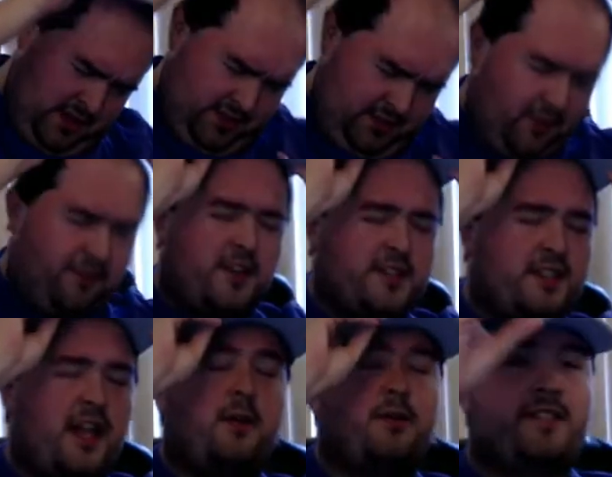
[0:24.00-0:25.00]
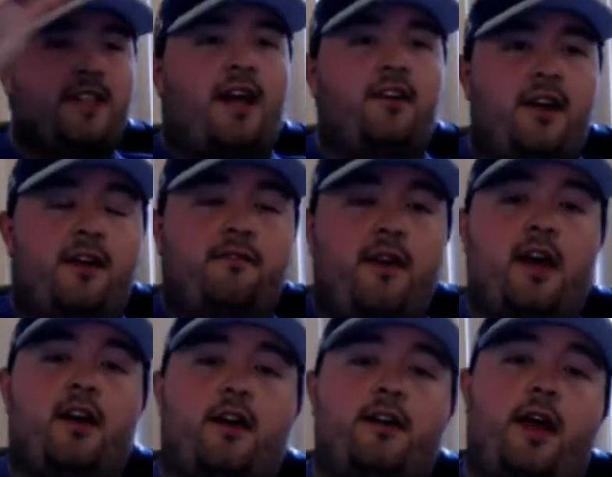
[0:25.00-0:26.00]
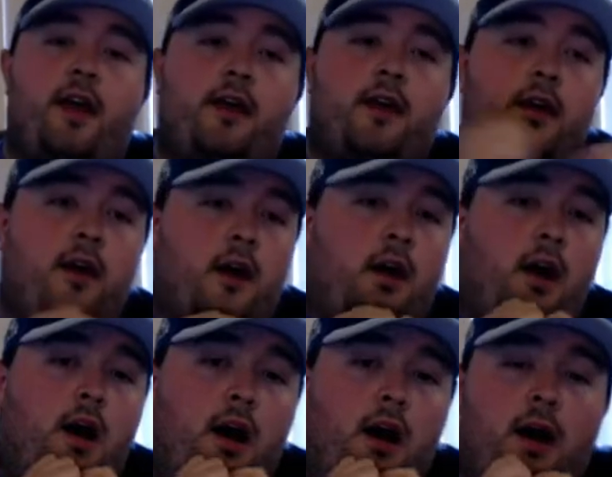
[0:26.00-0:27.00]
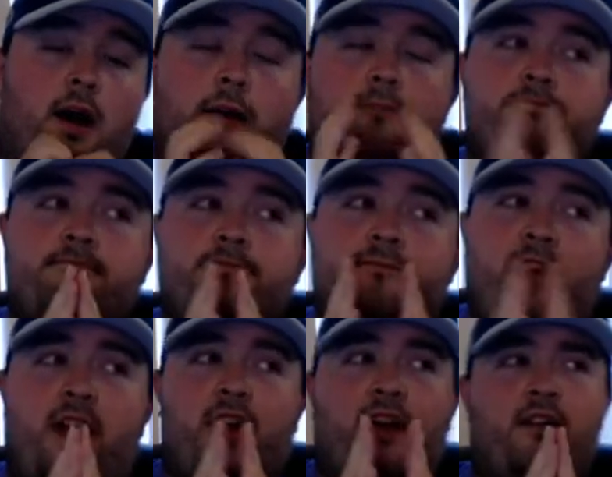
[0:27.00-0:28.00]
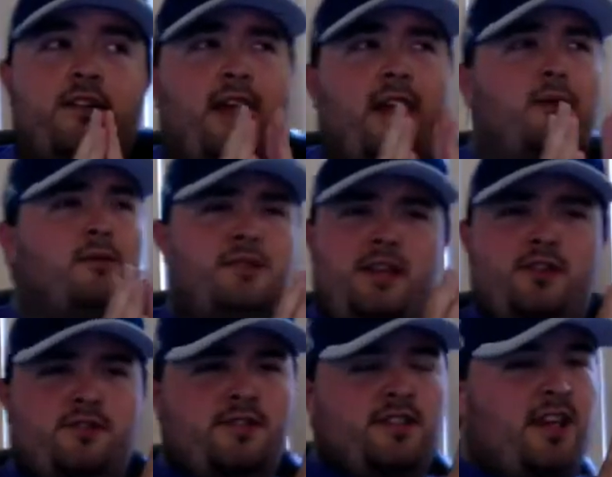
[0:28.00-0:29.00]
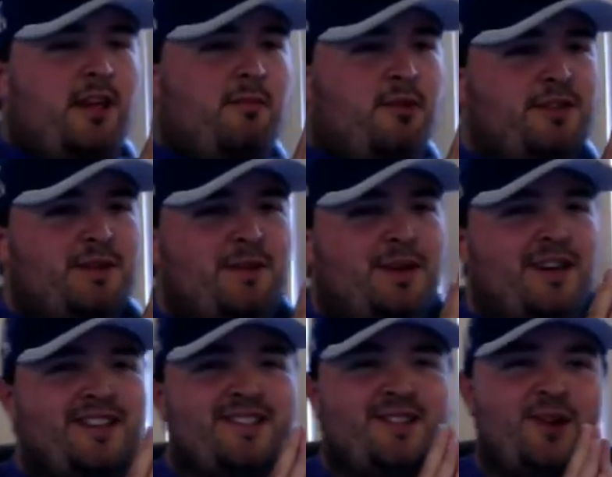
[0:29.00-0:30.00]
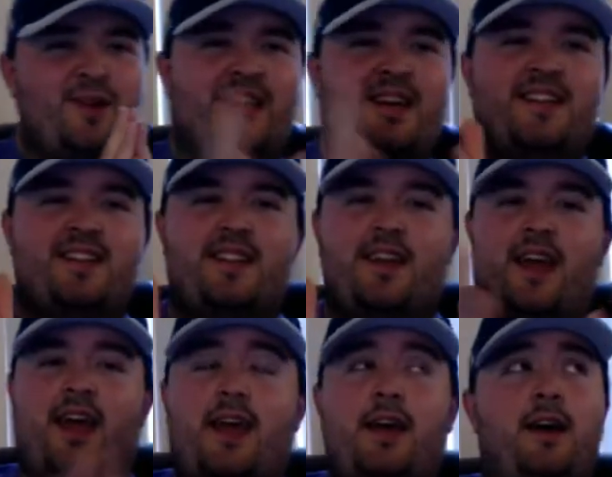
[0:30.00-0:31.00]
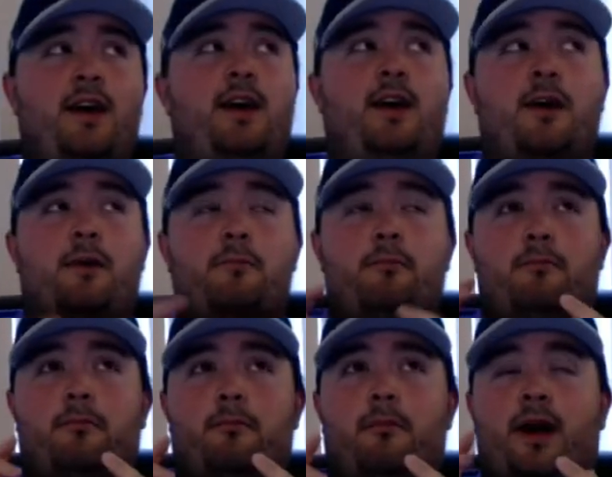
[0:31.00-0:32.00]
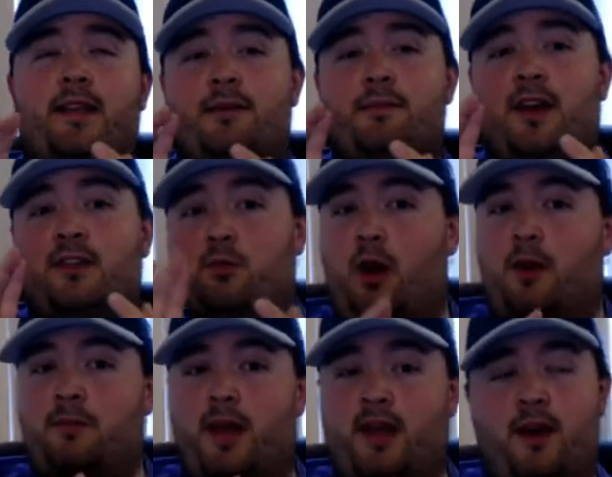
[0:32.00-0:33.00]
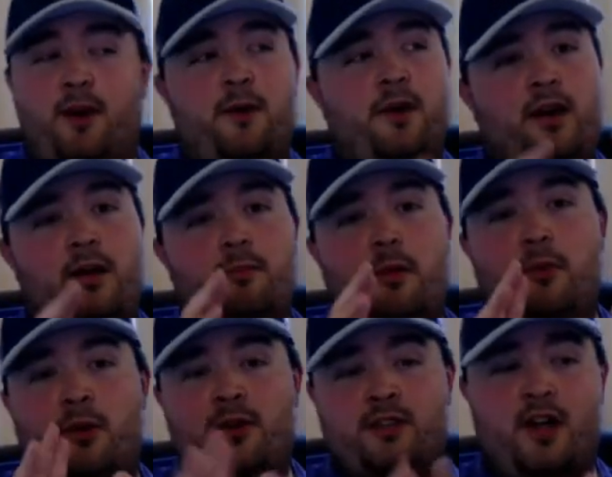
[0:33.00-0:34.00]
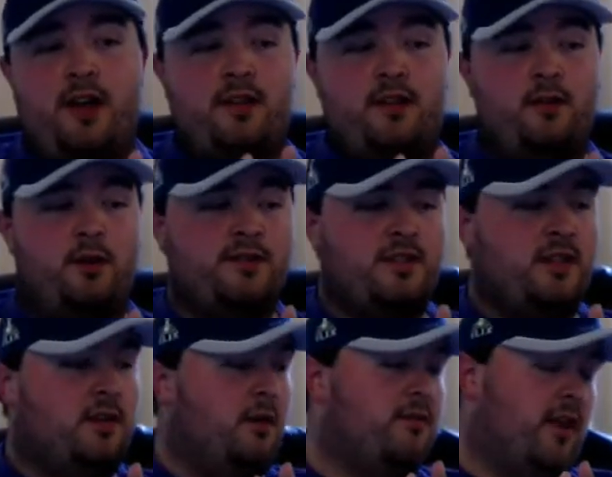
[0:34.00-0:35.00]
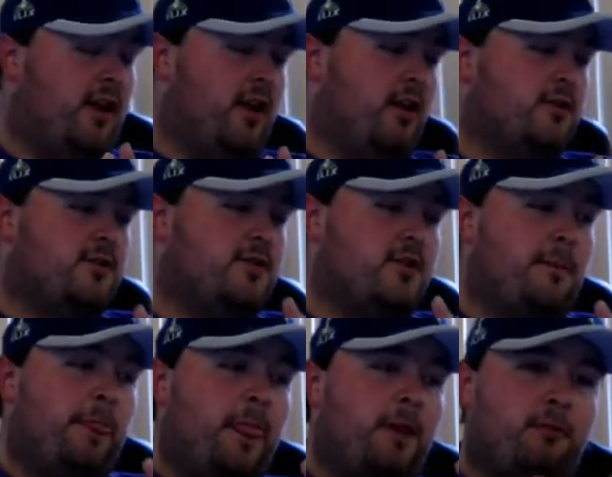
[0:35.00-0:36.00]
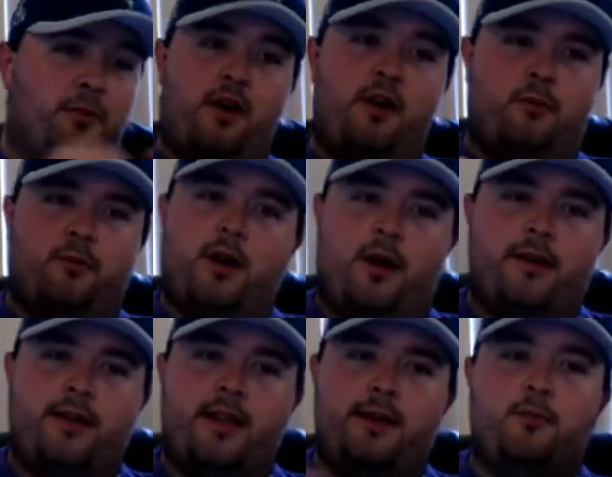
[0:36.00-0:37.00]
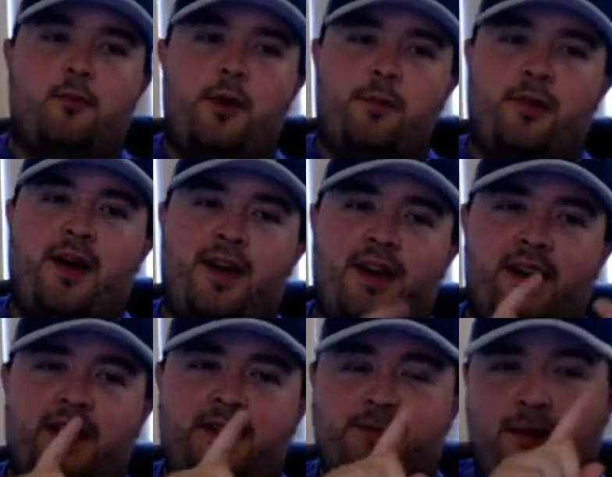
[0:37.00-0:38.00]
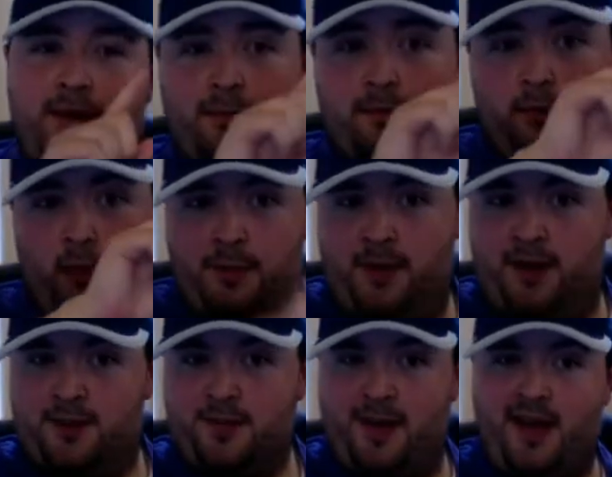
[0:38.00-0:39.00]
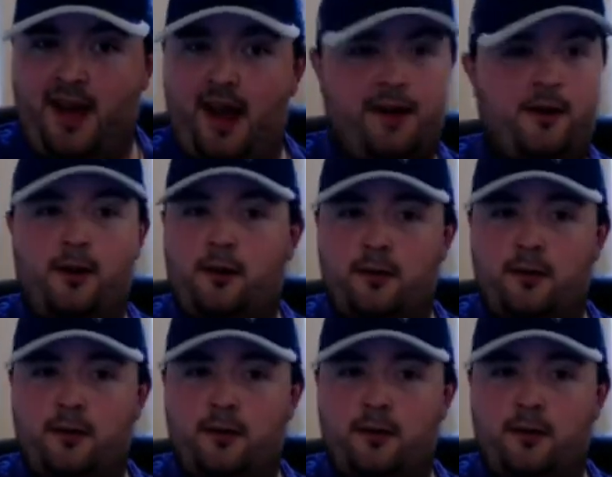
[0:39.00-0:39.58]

So first day was Saturday, Vanguard Day. Vanguard Day was interesting, mostly because going into the day, my teammates Juan Mango and my boy Sean that you always see on my videos. We're our team. We're playing. Juan Mango's playing Kagro.